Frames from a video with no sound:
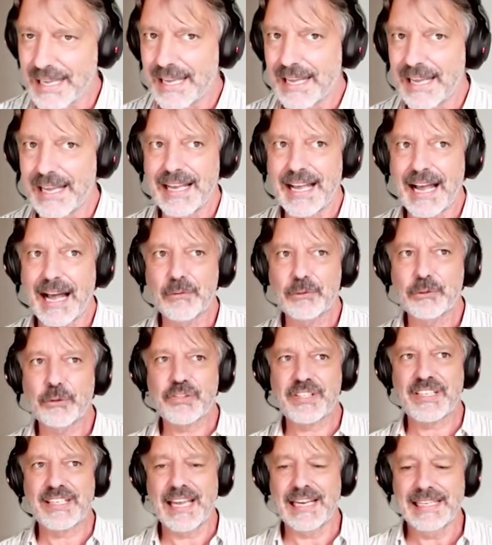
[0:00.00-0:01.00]

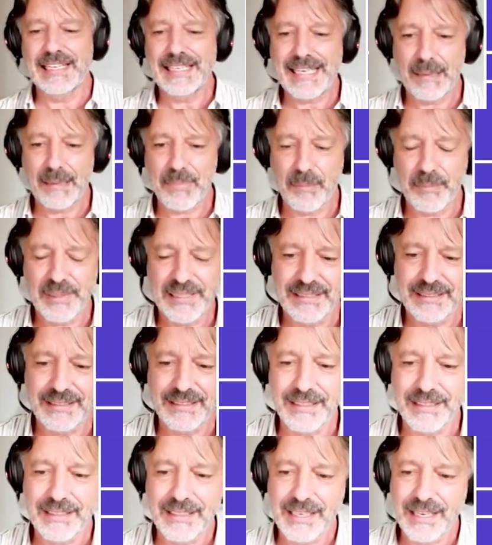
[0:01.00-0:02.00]
auto-scaling
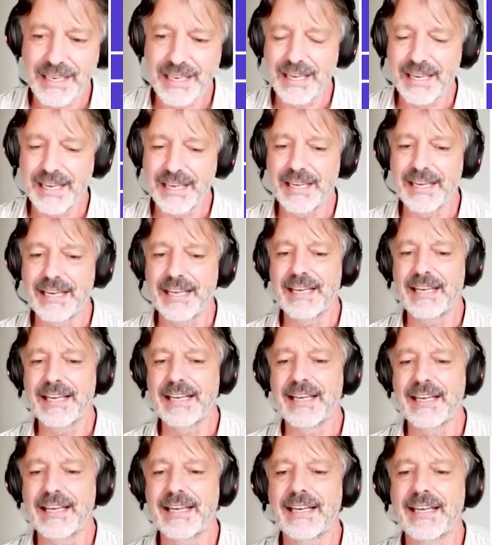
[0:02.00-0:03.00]
capability,
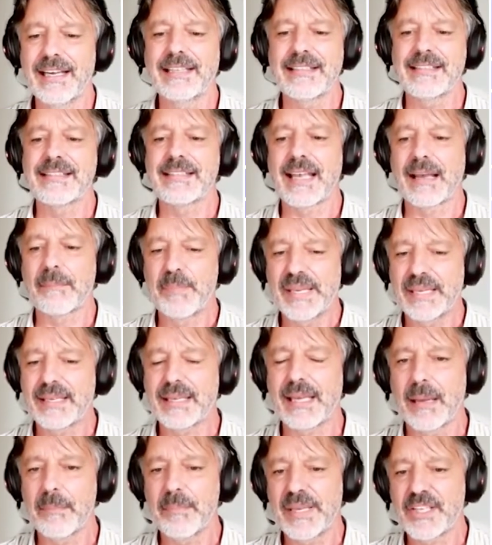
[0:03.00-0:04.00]
this is a
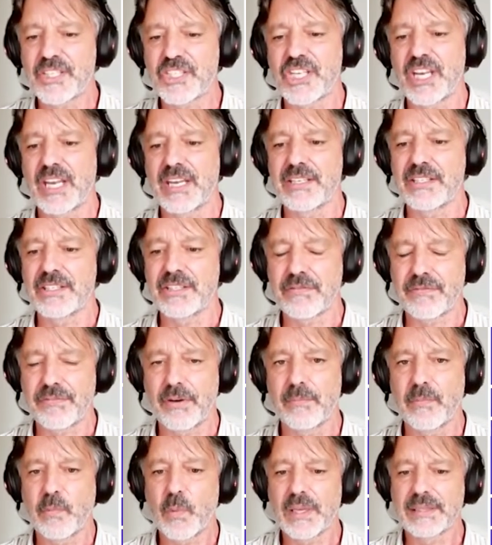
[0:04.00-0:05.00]
big change
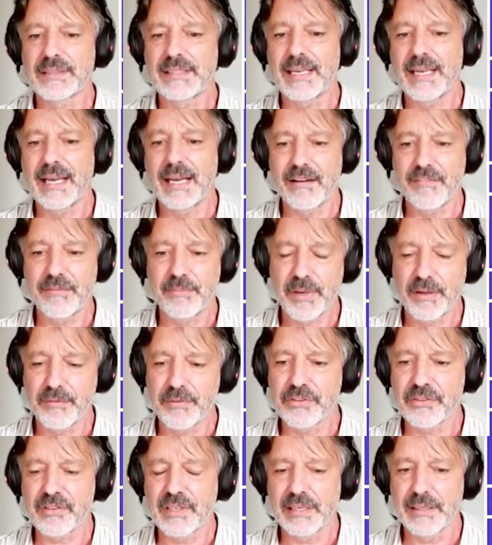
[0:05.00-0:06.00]
from what they have
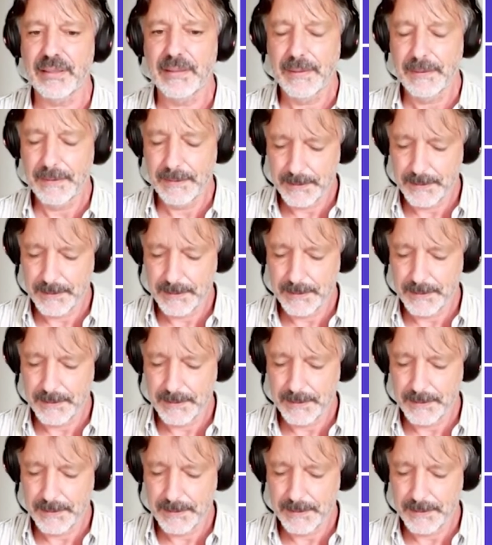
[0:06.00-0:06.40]
previously.